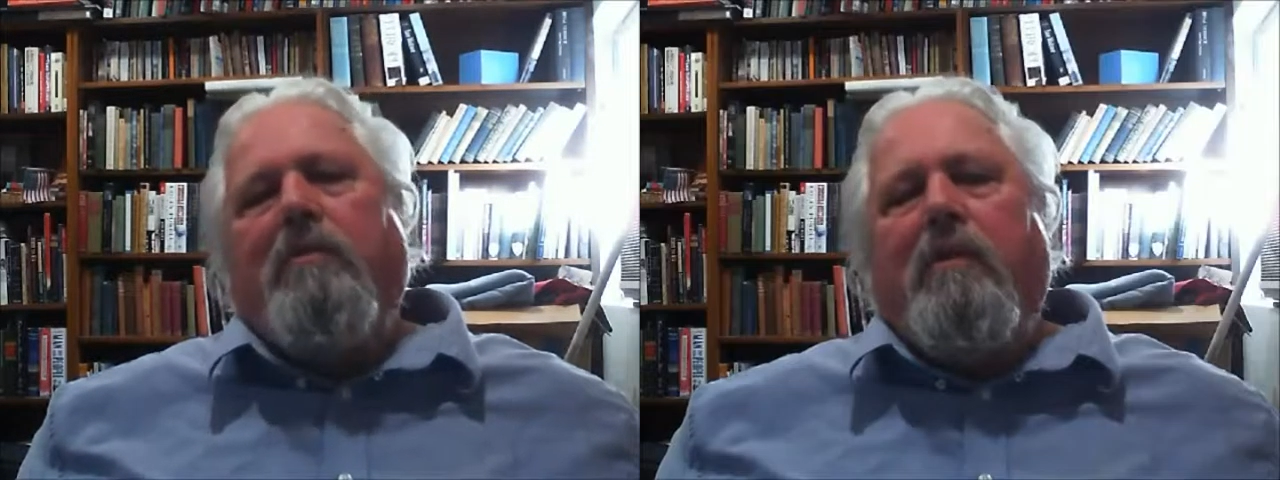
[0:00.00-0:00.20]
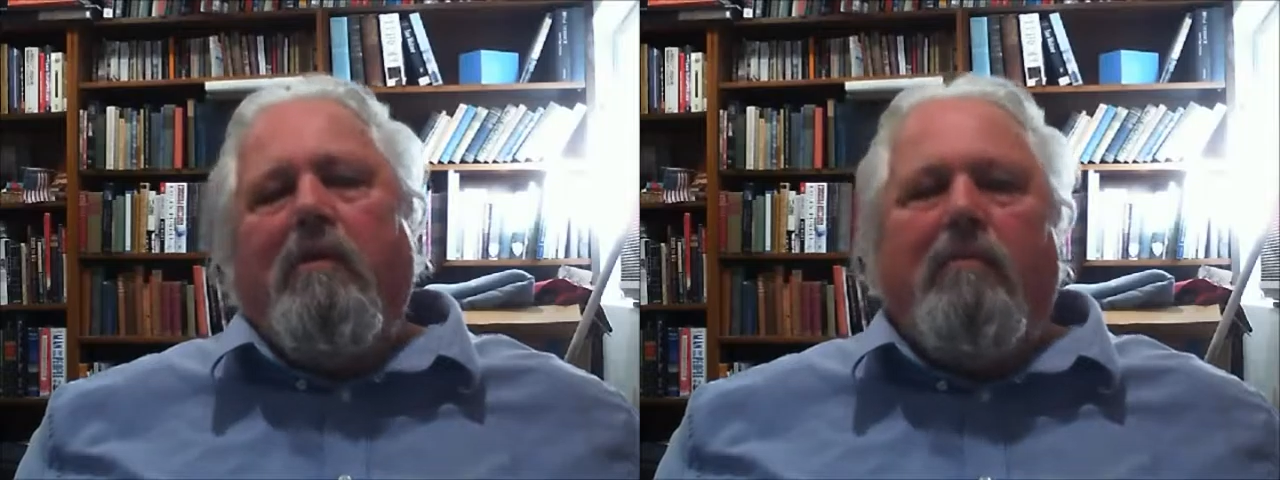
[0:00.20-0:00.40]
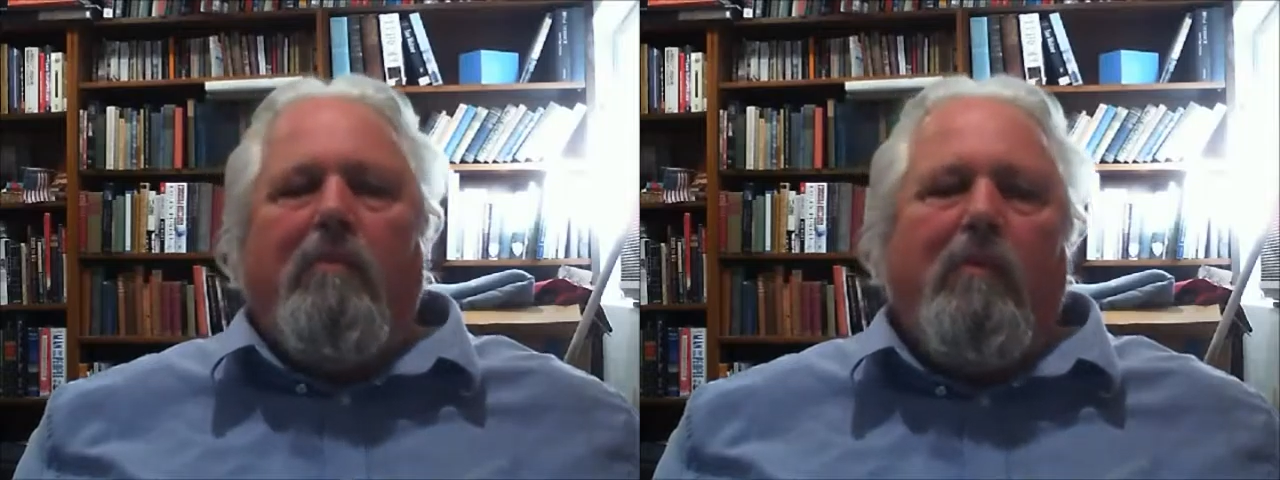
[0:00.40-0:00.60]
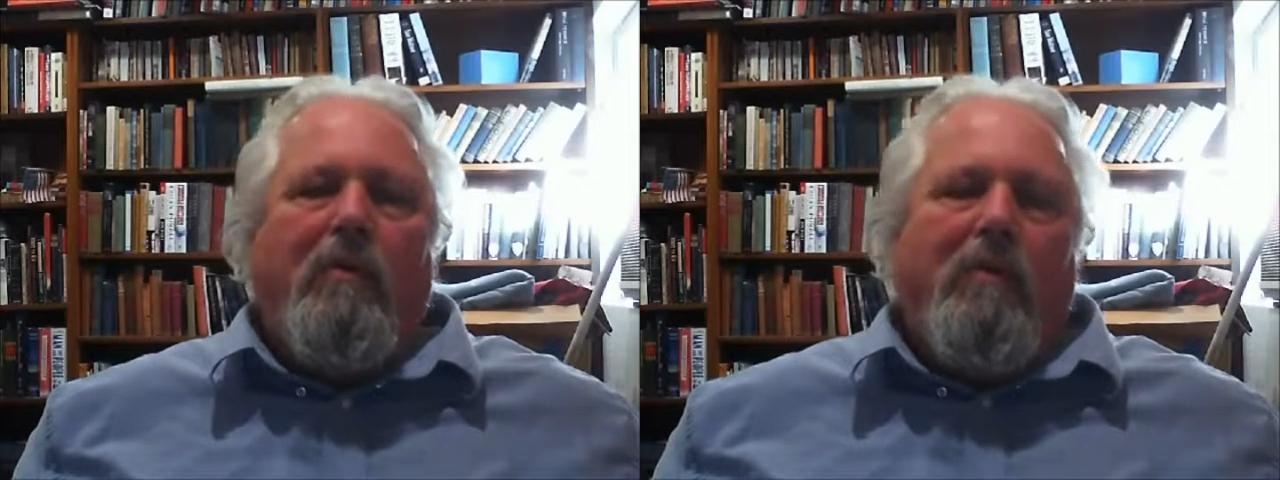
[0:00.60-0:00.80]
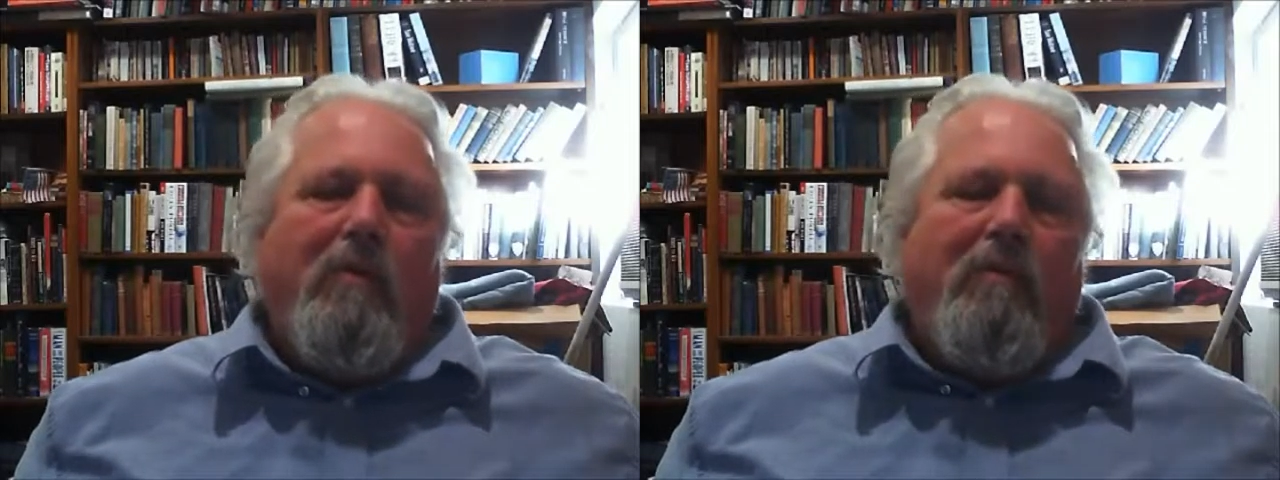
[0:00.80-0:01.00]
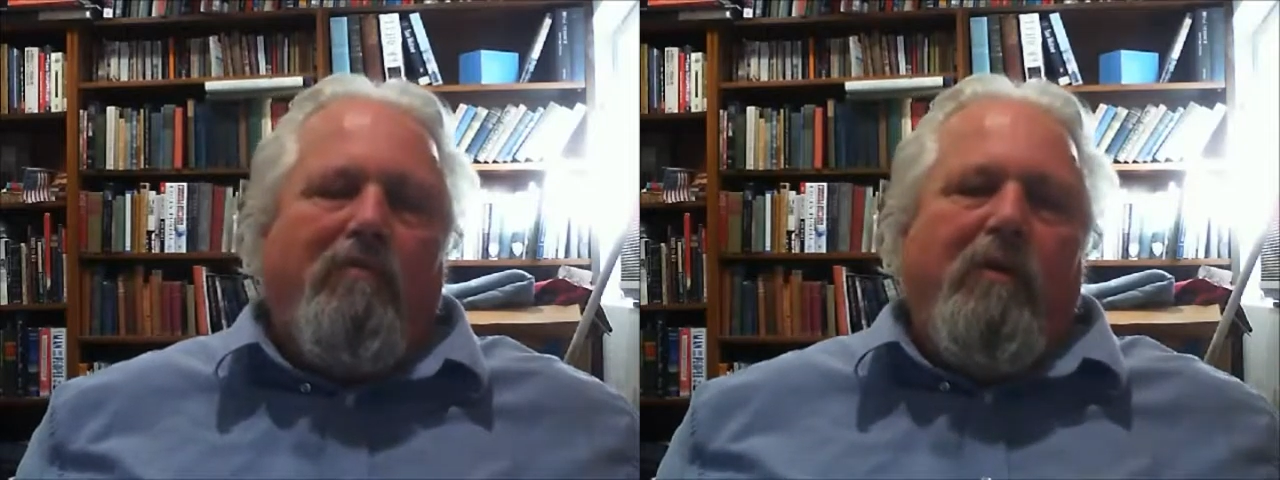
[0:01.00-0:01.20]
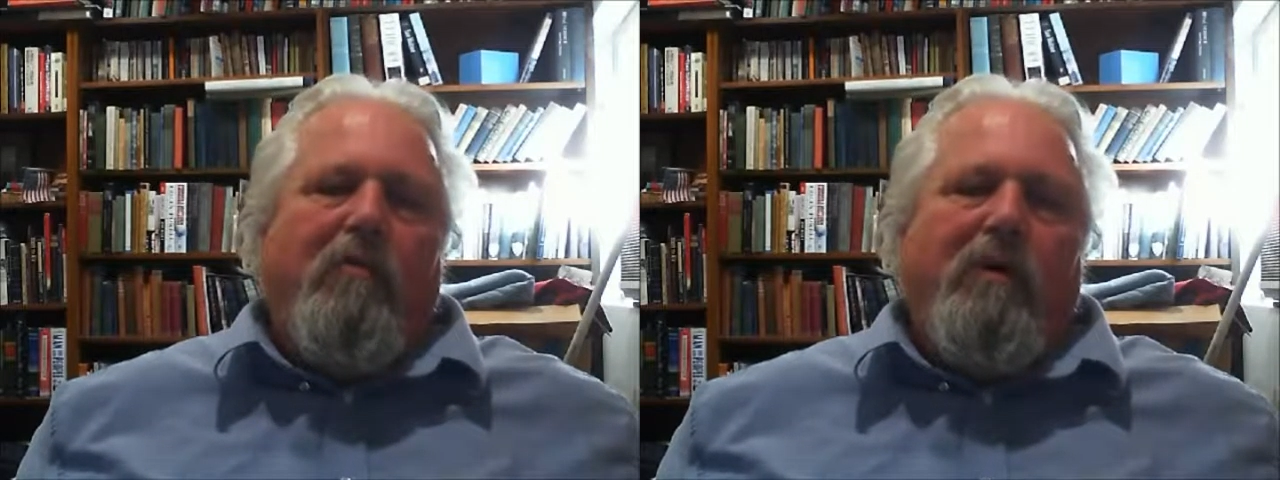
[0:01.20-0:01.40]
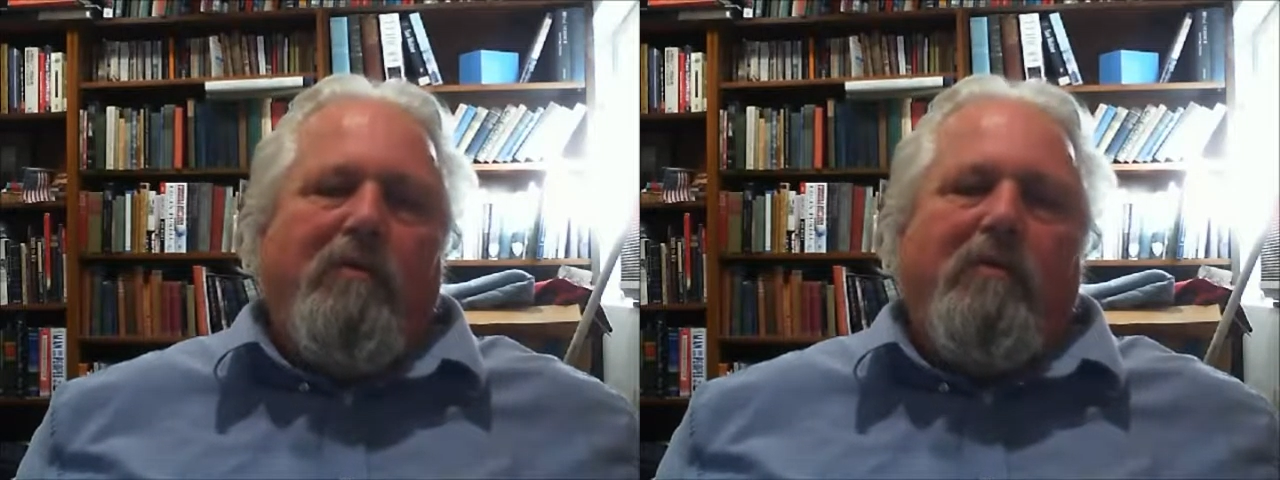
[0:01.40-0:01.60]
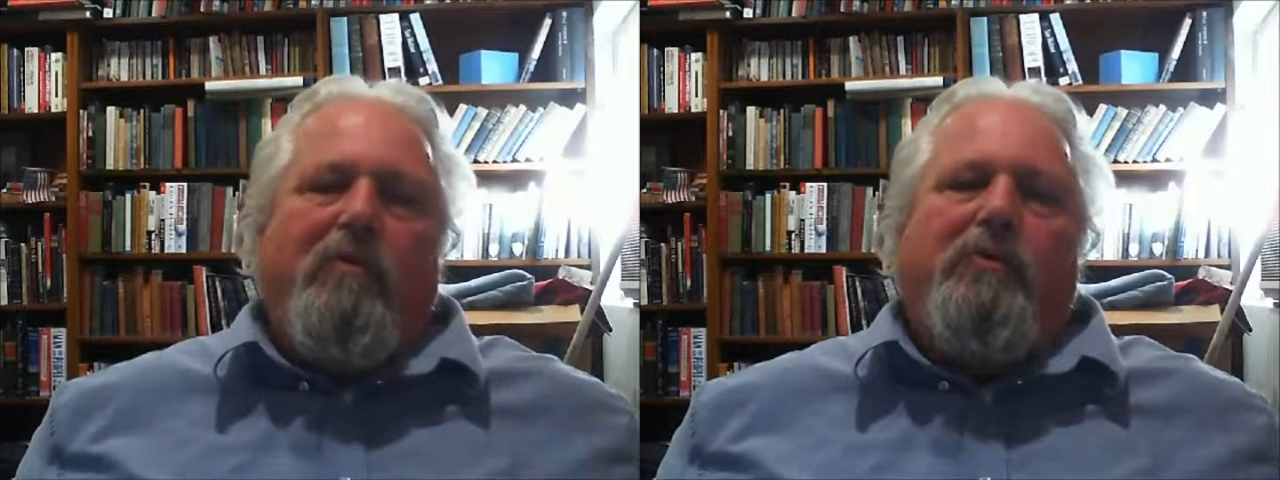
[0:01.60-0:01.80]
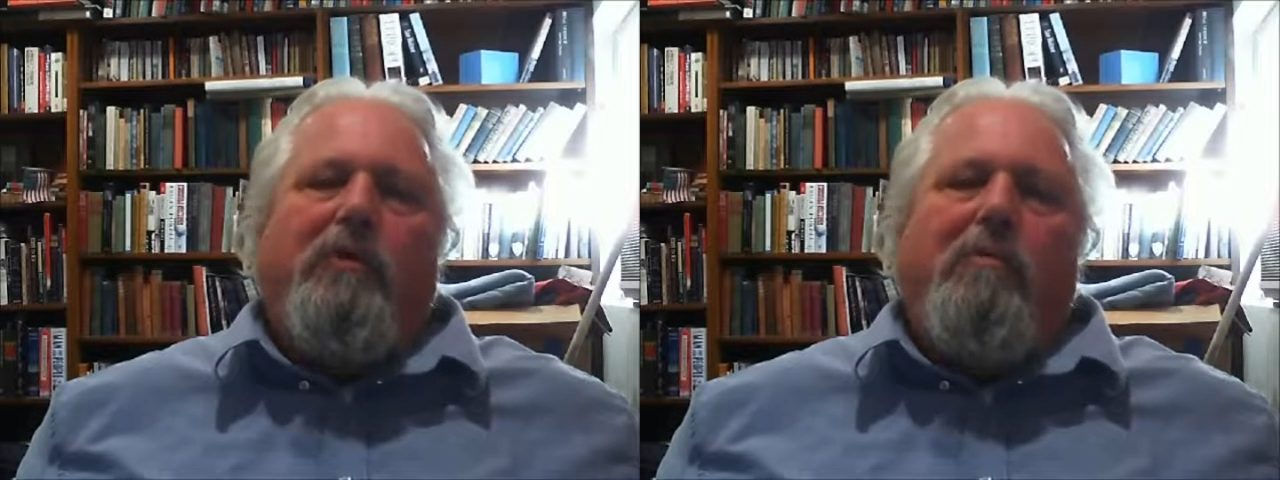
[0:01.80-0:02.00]
that I frequent,
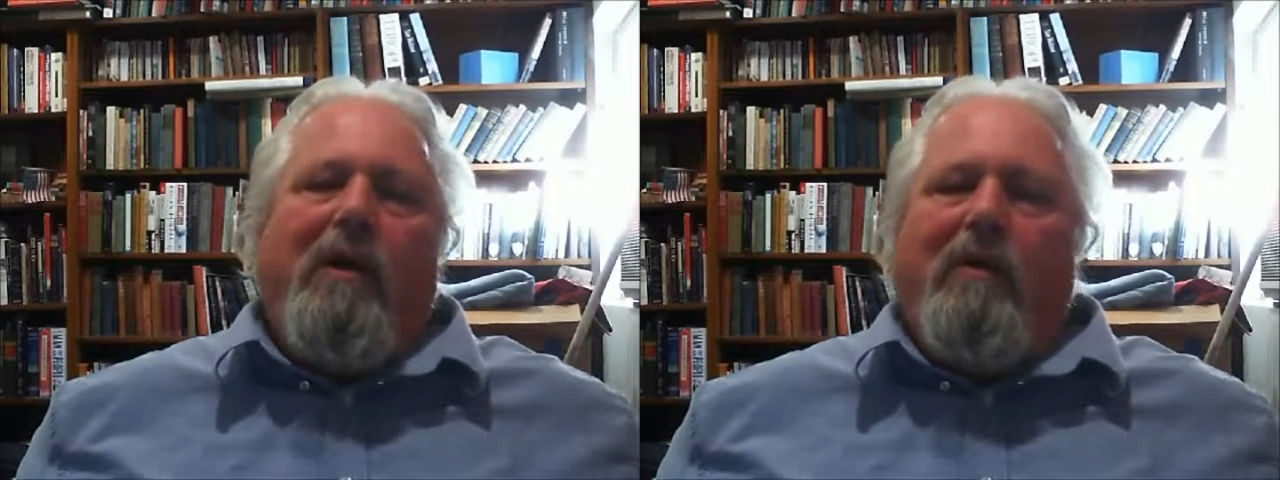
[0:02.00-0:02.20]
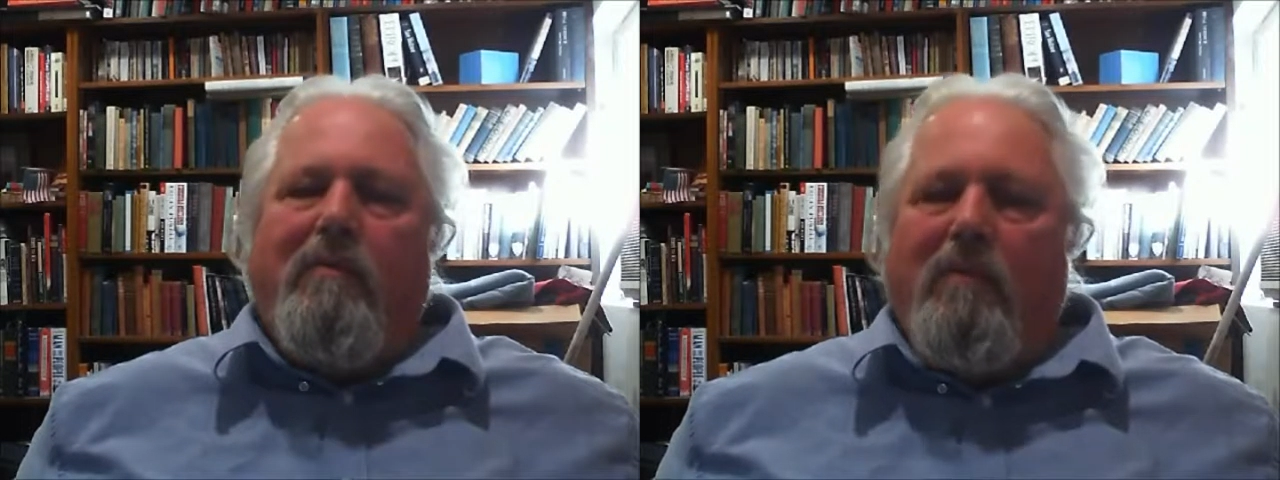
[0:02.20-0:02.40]
hosted by